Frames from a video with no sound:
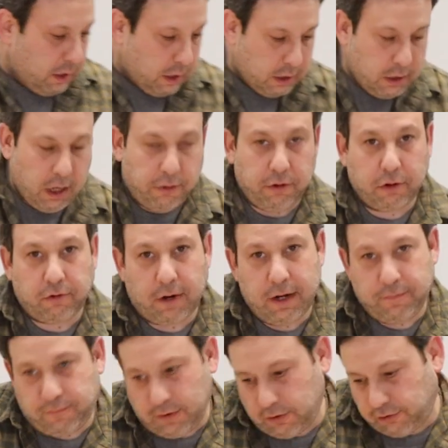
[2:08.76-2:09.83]
Another
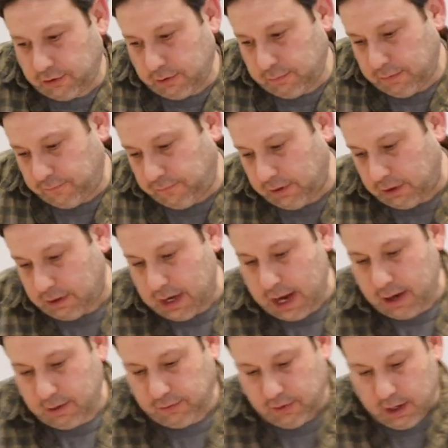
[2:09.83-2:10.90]
great feature that we figured
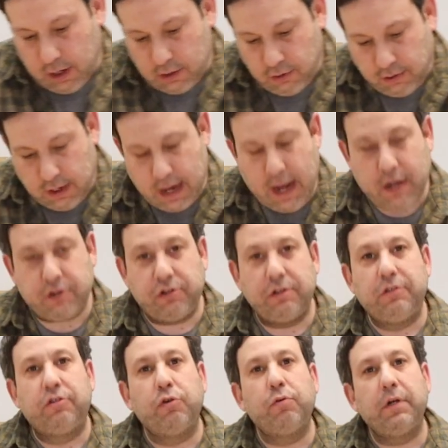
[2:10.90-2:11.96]
out is you can
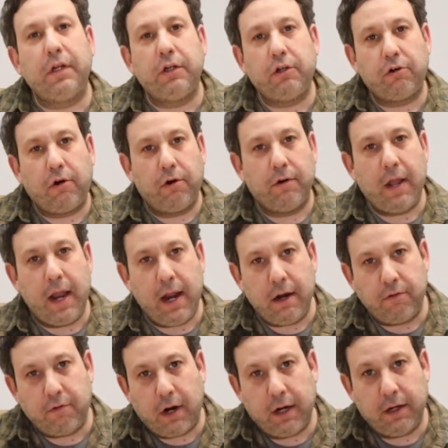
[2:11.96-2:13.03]
actually do it in your own
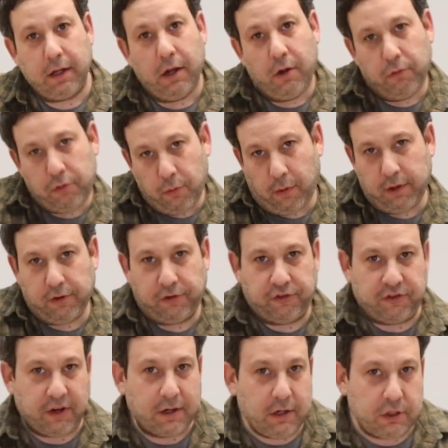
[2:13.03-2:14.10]
handwriting. You want your
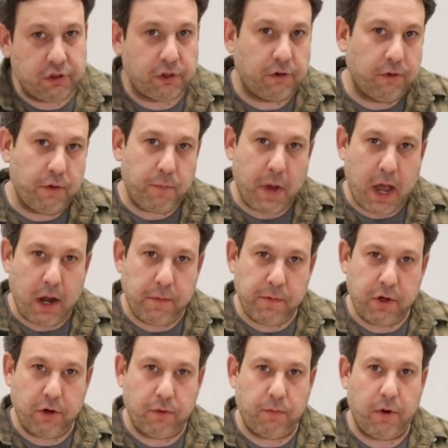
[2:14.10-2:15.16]
signature on the bottom
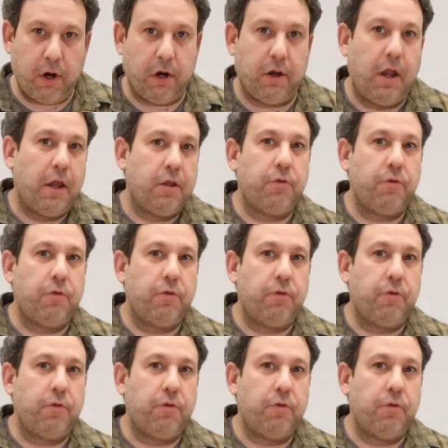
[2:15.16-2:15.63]
of your work?